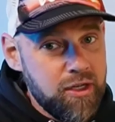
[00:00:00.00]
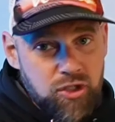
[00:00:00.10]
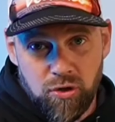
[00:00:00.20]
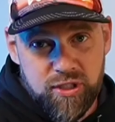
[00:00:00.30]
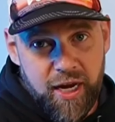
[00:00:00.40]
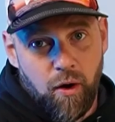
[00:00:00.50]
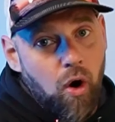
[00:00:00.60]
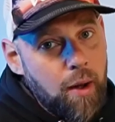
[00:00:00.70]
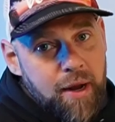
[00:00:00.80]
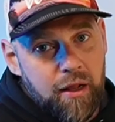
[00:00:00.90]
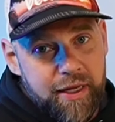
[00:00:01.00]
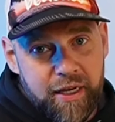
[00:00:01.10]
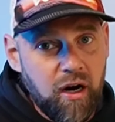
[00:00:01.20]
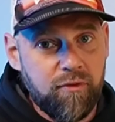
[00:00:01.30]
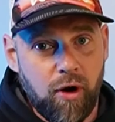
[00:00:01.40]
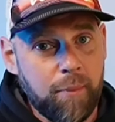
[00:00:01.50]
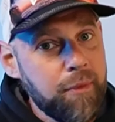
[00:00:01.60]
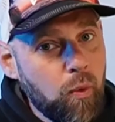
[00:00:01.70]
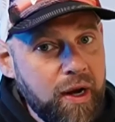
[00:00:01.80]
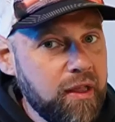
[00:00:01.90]
Don't say, oh, I'm not lean enough, or I'm going
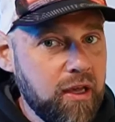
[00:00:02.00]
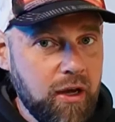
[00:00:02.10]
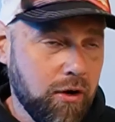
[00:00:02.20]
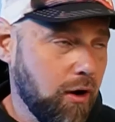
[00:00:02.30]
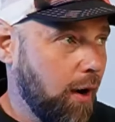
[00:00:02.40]
to wait a year,